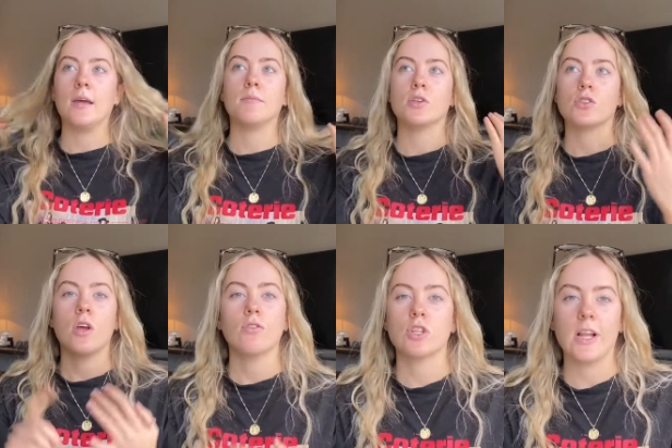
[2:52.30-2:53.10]

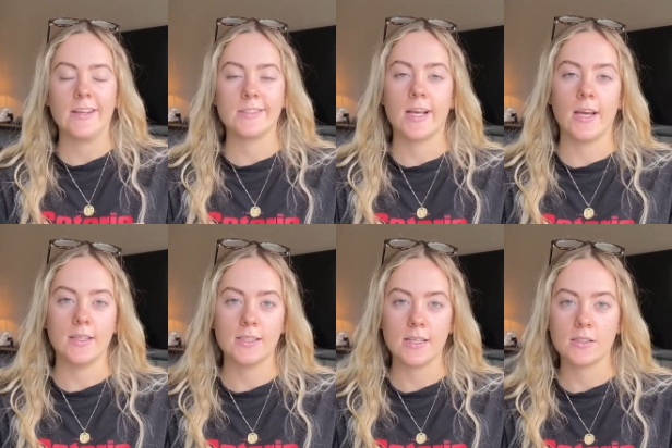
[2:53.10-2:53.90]
social
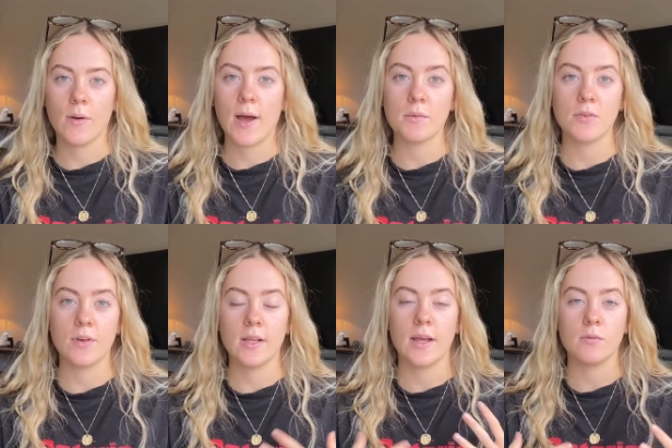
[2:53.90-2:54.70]
anxiety, so how we
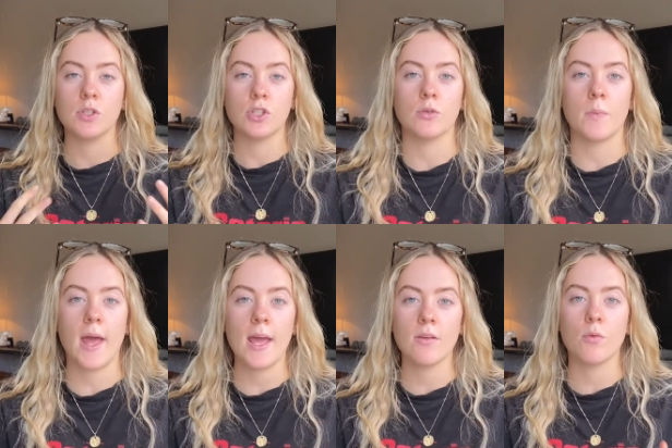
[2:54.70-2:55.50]
feel like we should
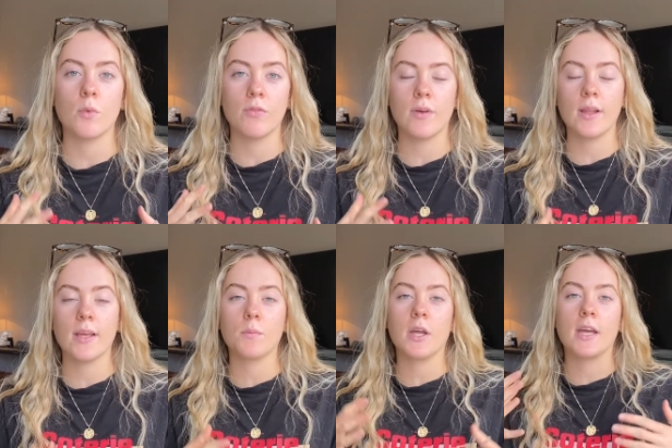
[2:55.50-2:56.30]
behave, and we feel
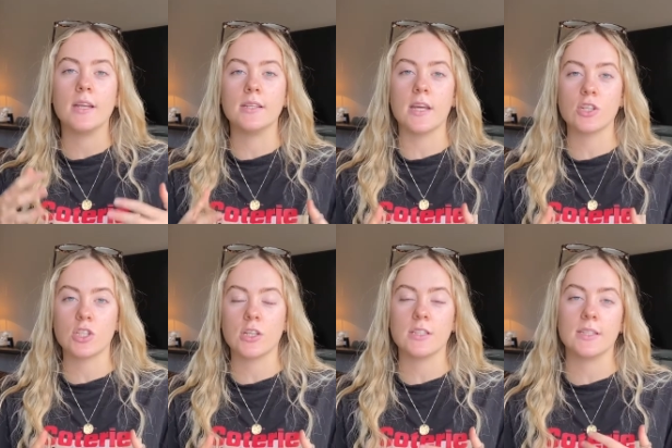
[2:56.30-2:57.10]
like we're
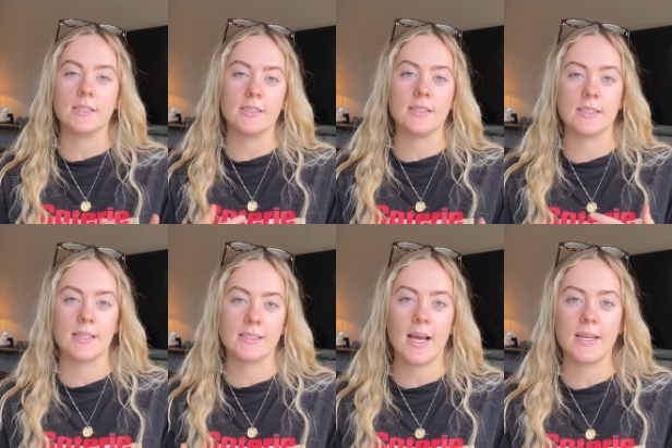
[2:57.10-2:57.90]
conditioned into this
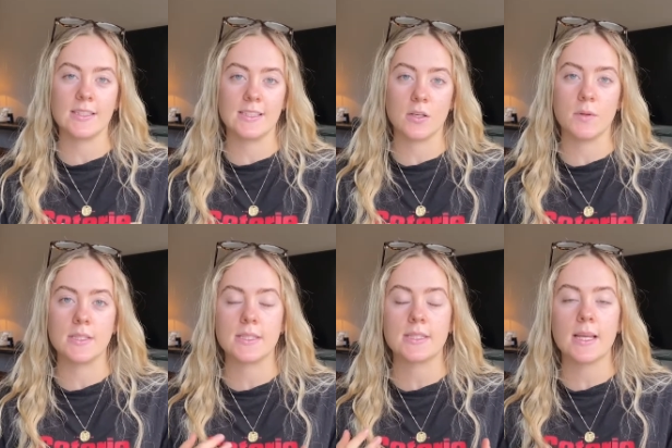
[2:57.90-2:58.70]
anxiety. So
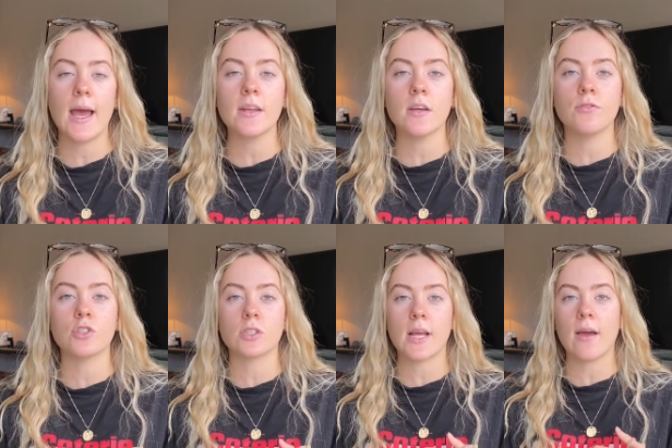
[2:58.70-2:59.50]
instead of
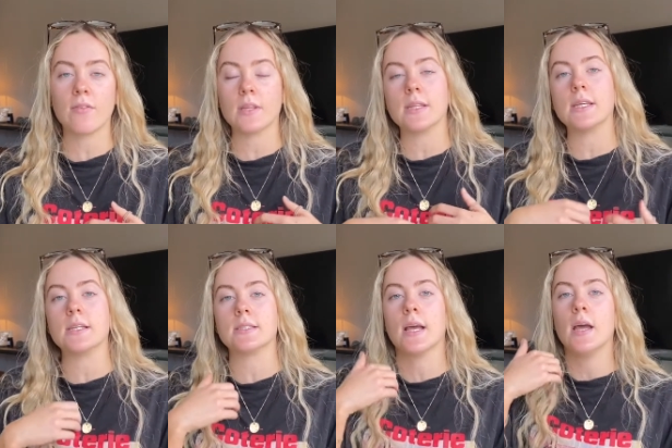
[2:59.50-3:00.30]
just having
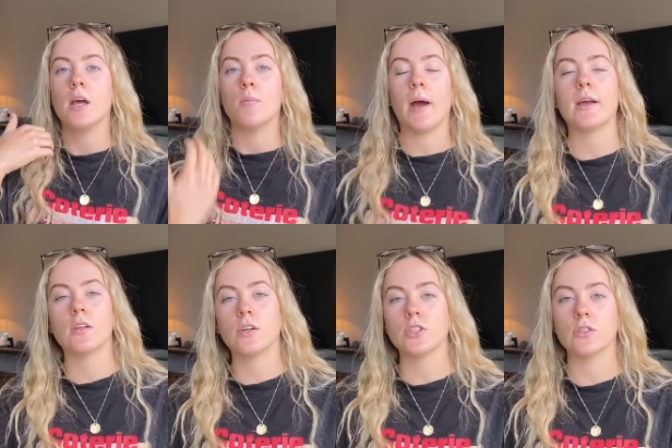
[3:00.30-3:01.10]
these
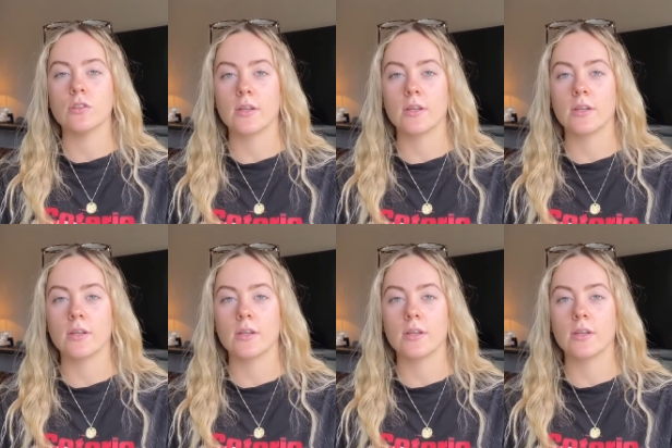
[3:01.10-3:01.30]
biological and